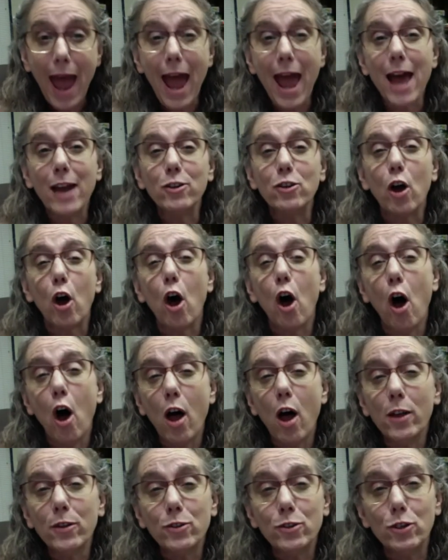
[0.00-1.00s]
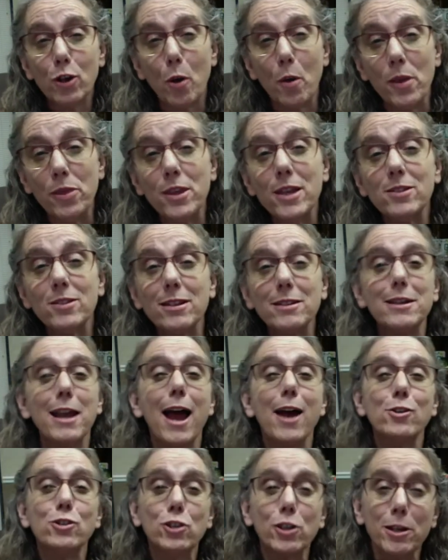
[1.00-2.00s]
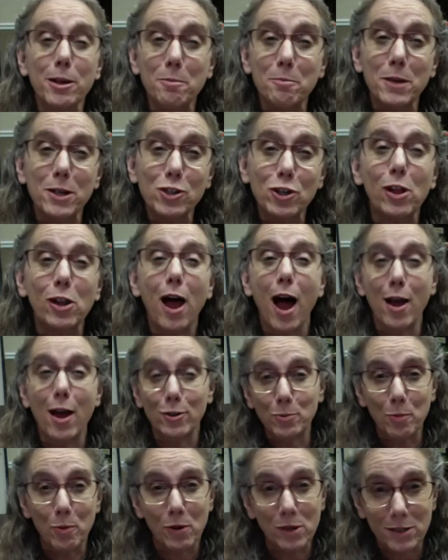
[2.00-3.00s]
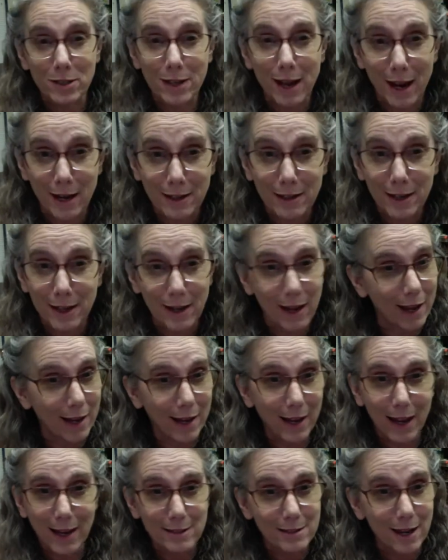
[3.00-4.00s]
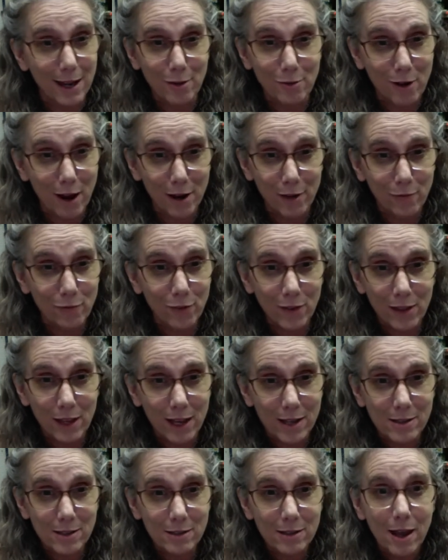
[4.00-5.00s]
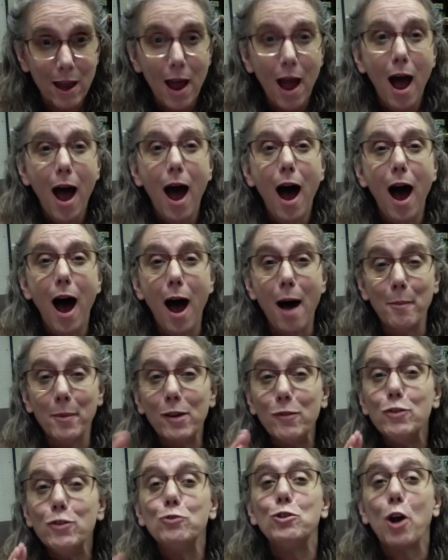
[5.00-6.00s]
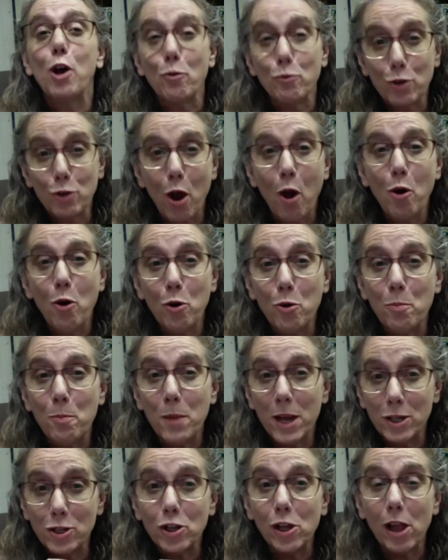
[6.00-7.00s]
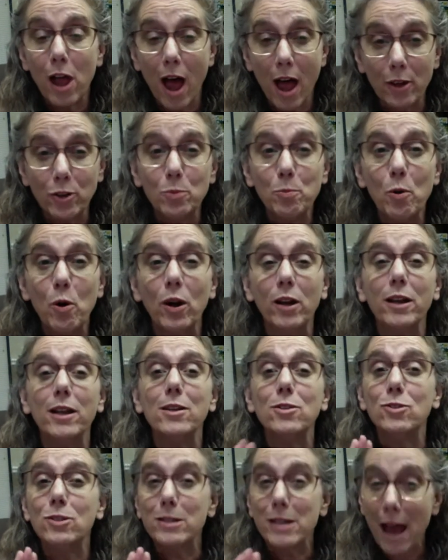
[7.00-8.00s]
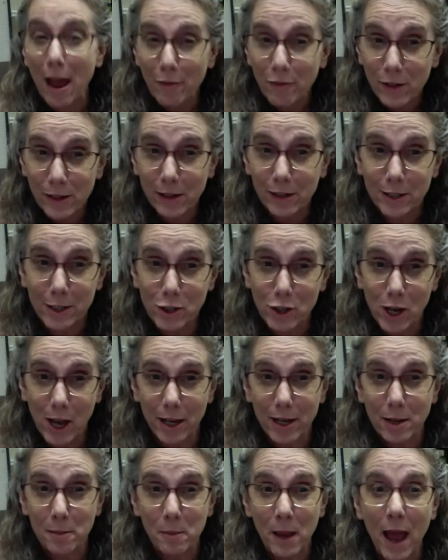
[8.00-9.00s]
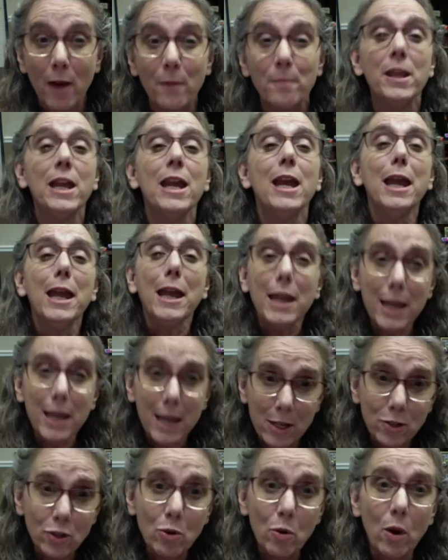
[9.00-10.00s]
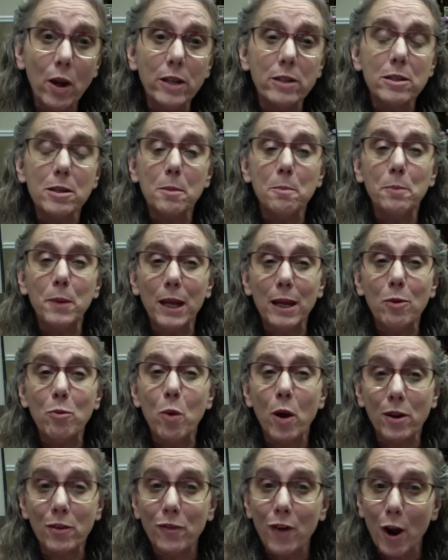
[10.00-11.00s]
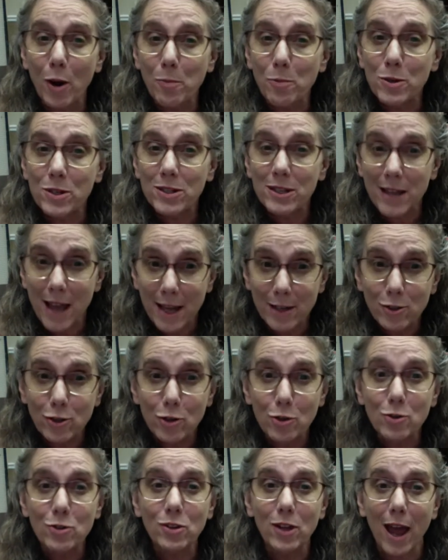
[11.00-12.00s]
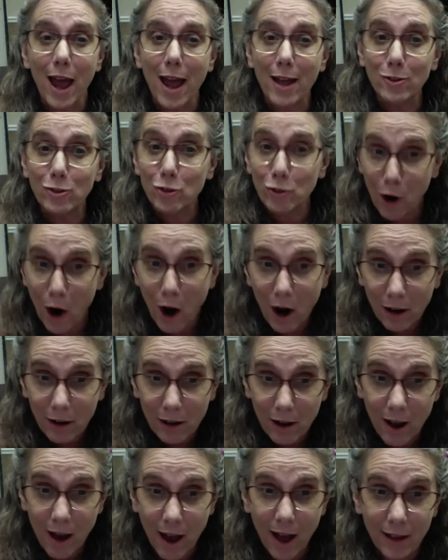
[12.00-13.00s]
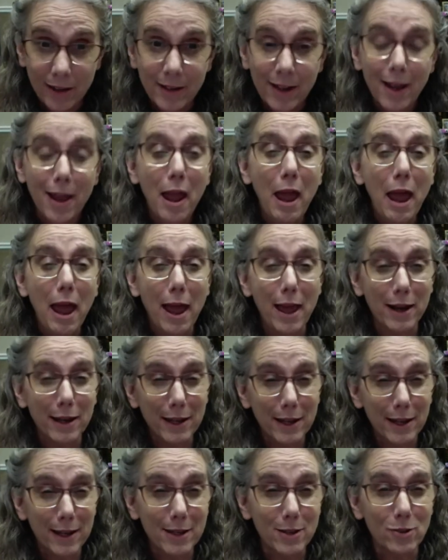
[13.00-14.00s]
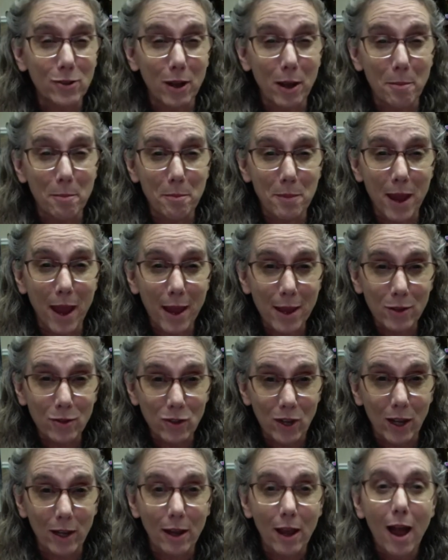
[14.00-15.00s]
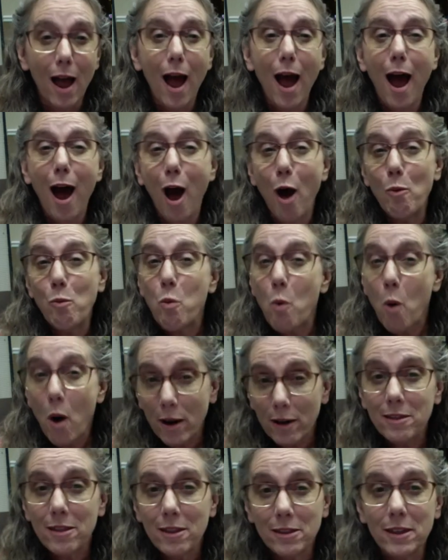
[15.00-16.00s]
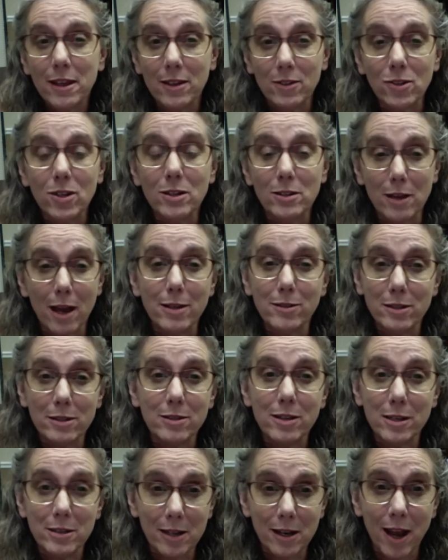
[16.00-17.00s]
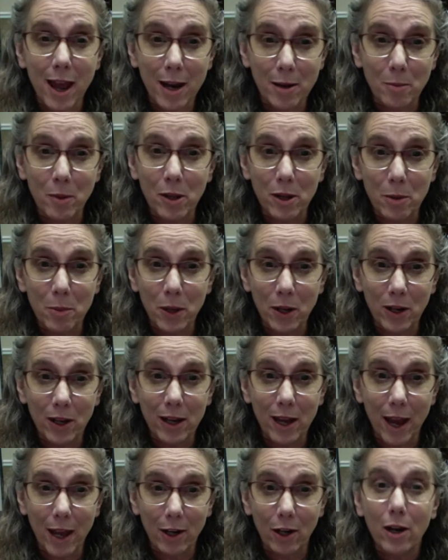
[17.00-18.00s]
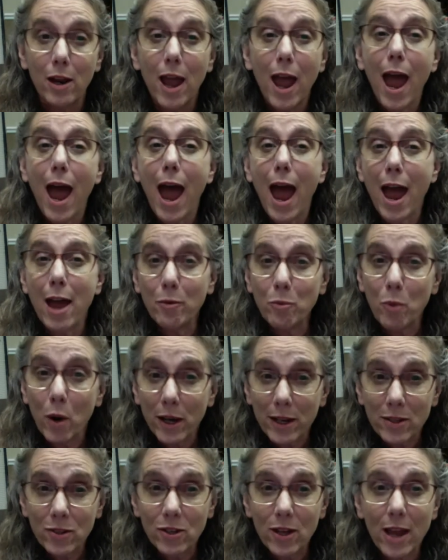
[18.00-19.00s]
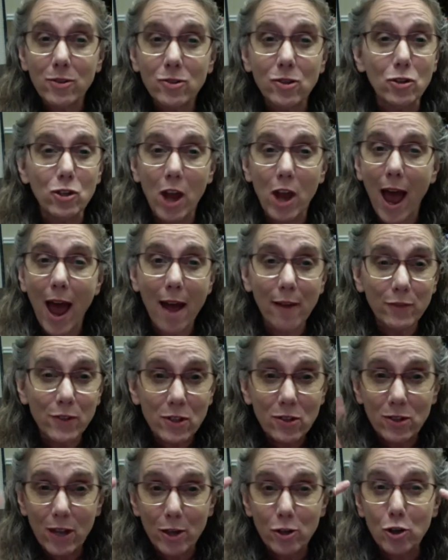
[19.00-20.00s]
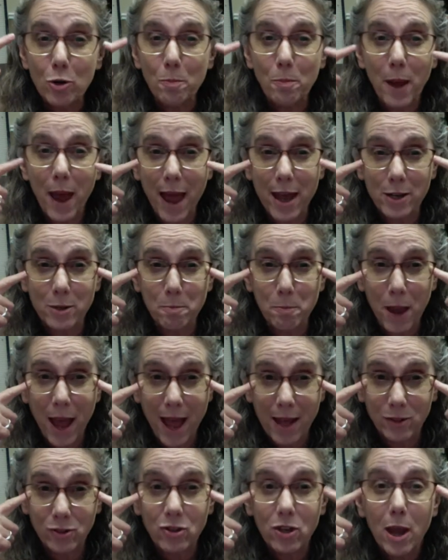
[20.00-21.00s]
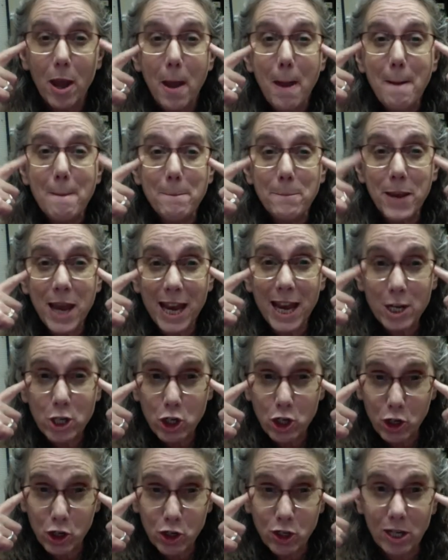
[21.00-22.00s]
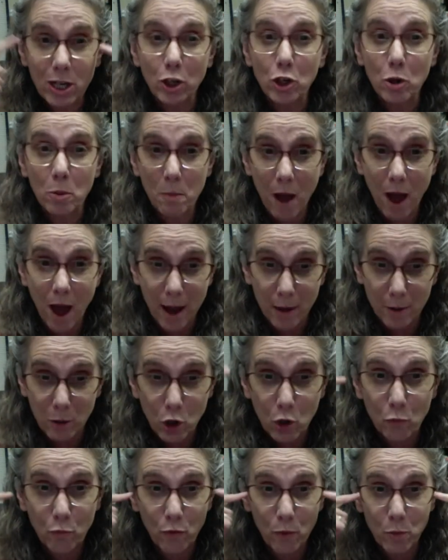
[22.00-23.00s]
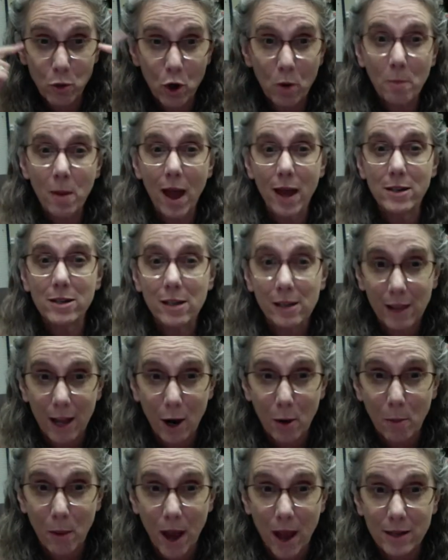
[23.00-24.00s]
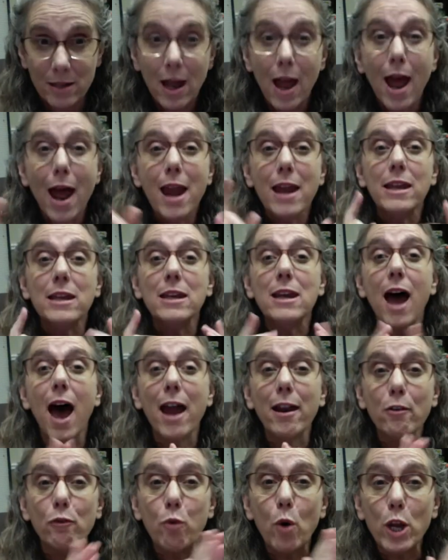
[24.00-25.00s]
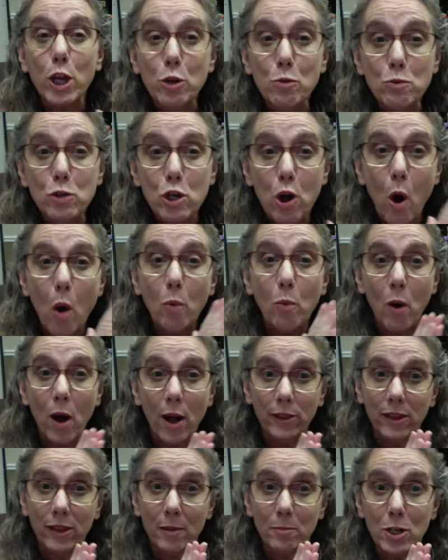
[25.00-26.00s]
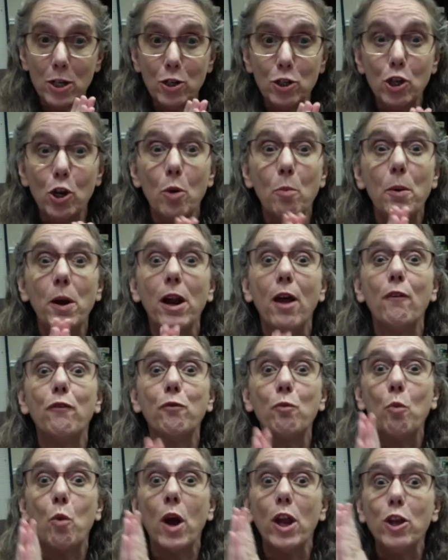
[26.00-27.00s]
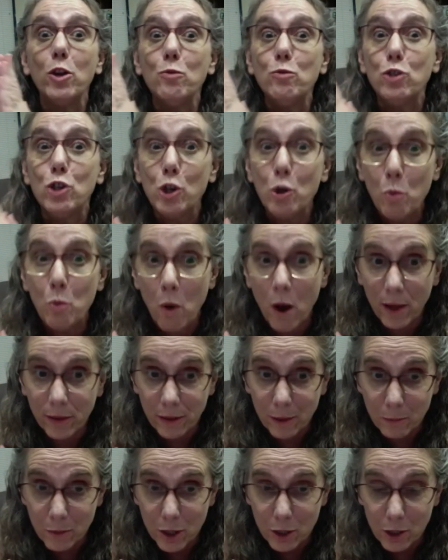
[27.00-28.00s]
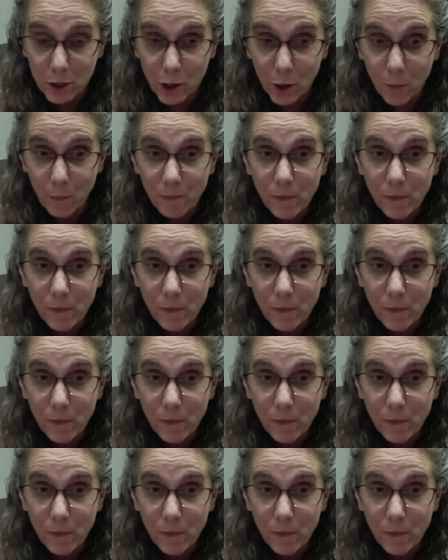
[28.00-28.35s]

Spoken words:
And also, and this is actually a Mitchell Osborne technique. I can't take credit for this. And if you don't know who Mitchell Osborne is, definitely check him out. He's going to be one of our presenters at StarCon, and he is amazing. One of the things he does is he's an animal communicator. And what he says is you have to send your pets pictures in your mind, from your mind to their mind, not of what you don't want them to do, but of what you do want them to do.